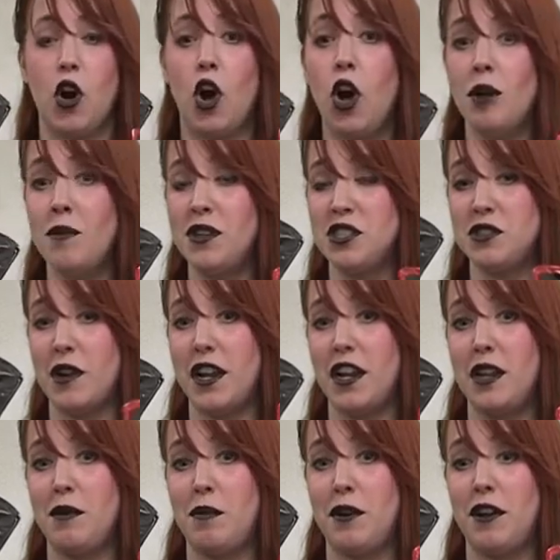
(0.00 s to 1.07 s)
almost
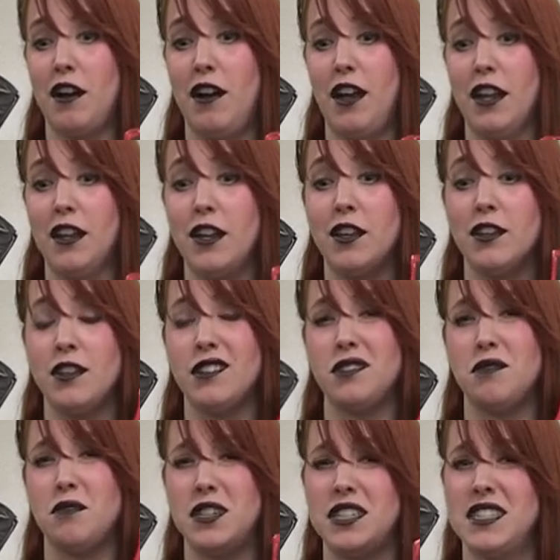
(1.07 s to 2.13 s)
ready to put on.
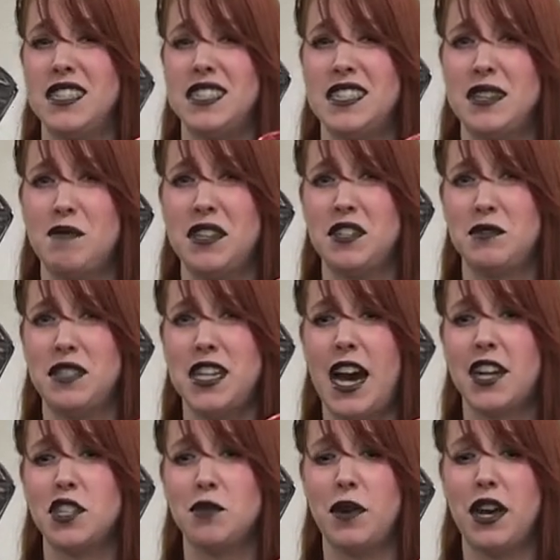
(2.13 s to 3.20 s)
We just need something to
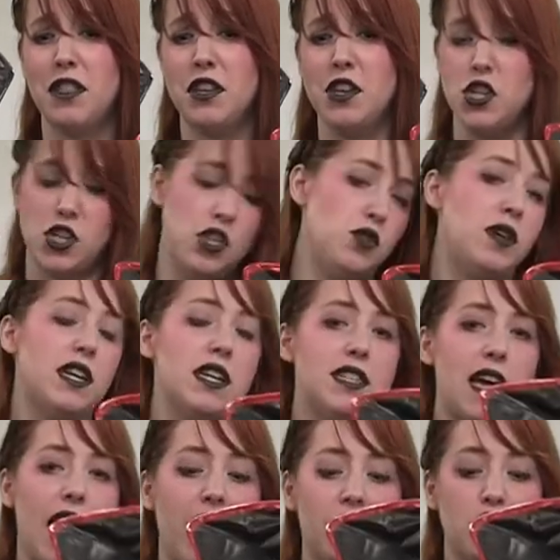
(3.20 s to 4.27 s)
attach it with. You can
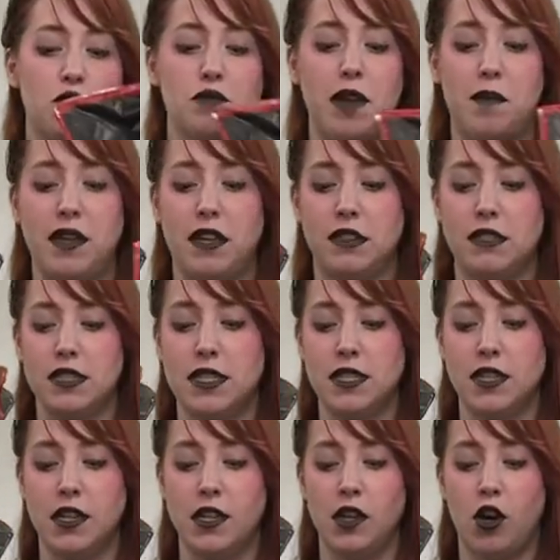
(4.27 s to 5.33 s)
attach
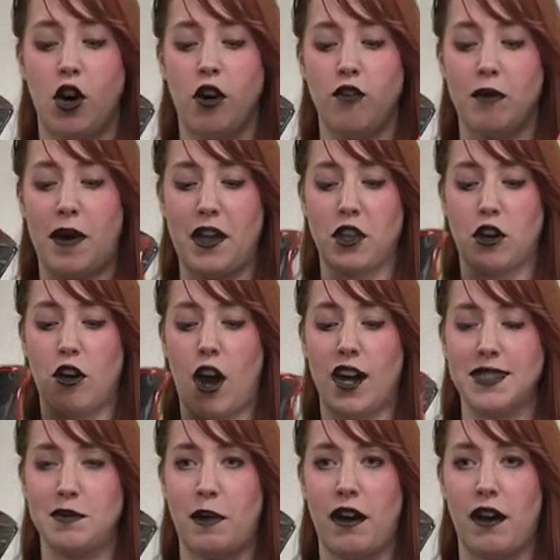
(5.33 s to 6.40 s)
ribbons over by the
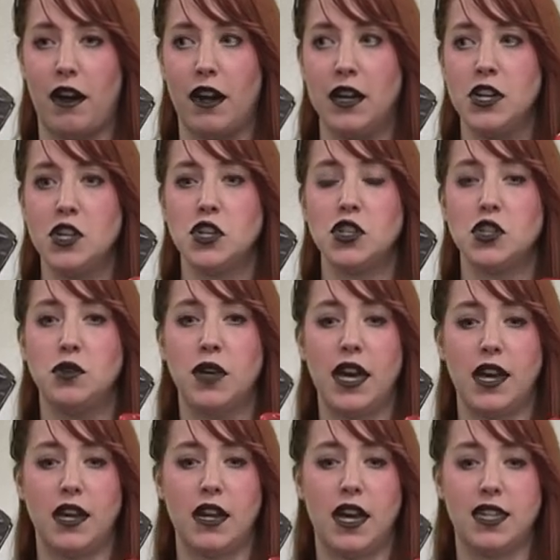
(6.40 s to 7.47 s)
crossbar. You
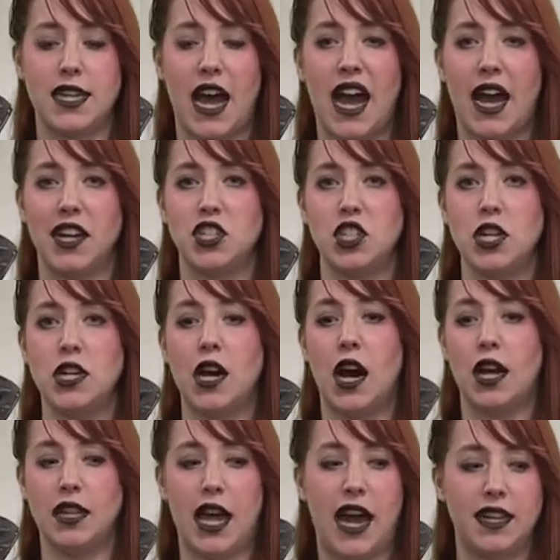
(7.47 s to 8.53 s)
can attach
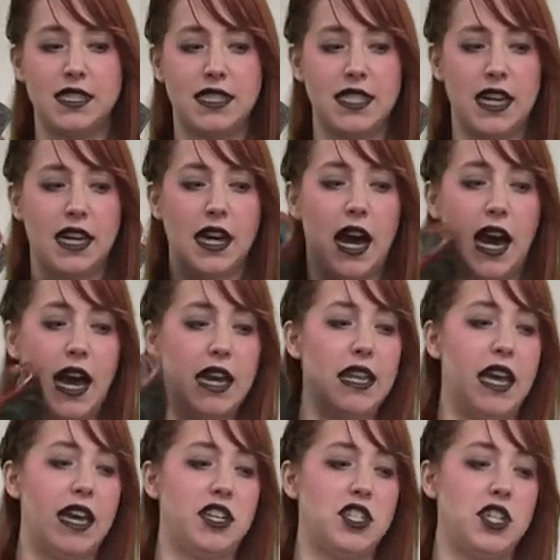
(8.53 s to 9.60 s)
elastic. I
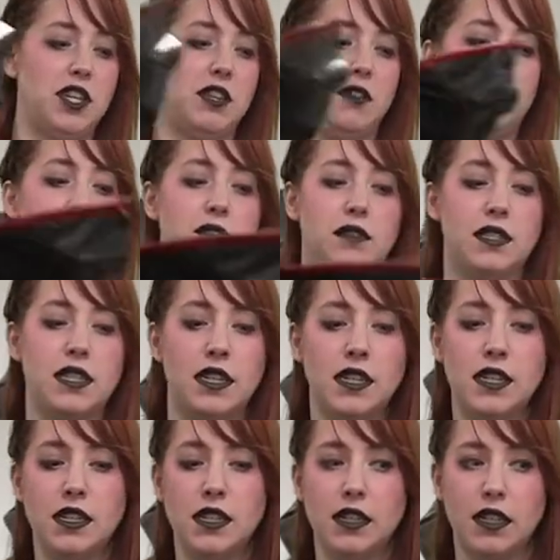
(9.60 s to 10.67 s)
like to use
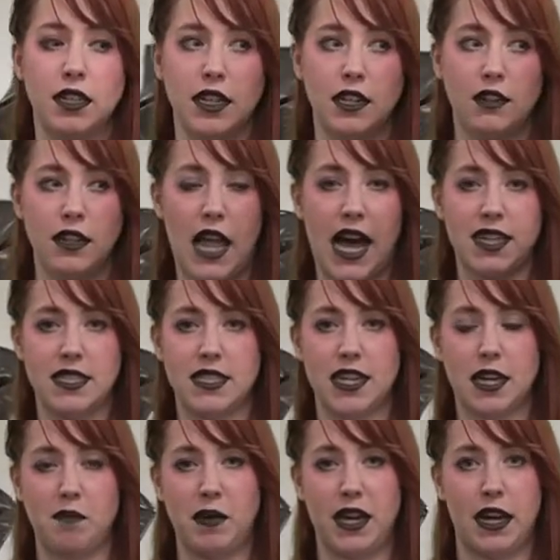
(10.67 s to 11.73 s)
clear
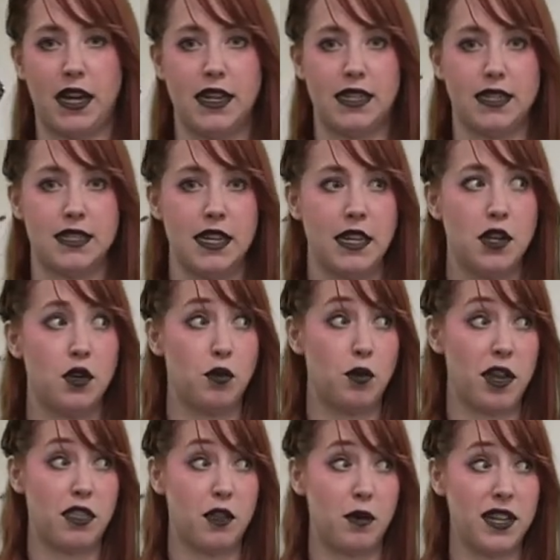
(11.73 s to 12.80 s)
elastic because
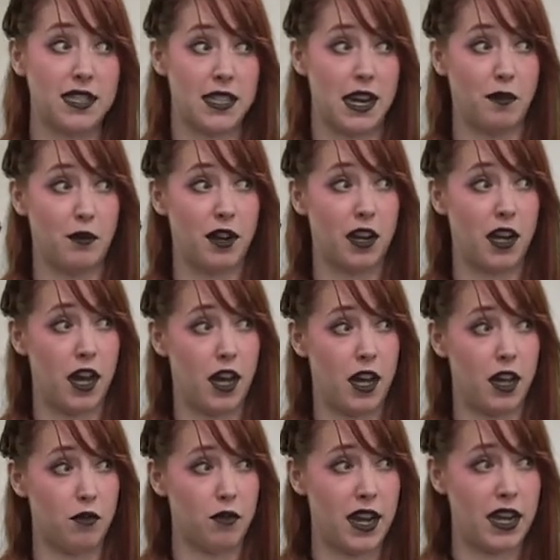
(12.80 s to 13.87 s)
with the wings that I'm wearing
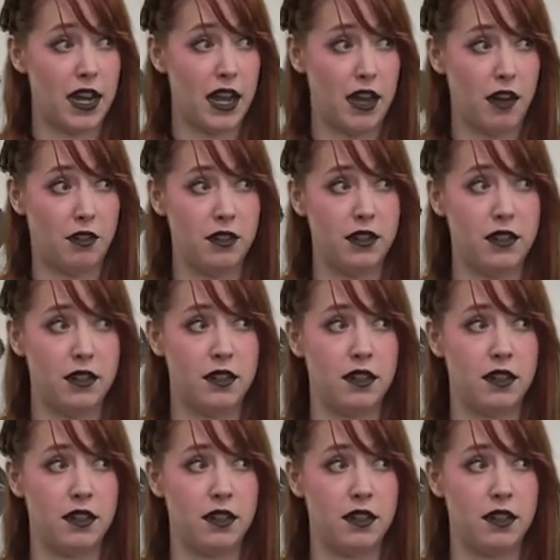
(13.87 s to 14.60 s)
on right now,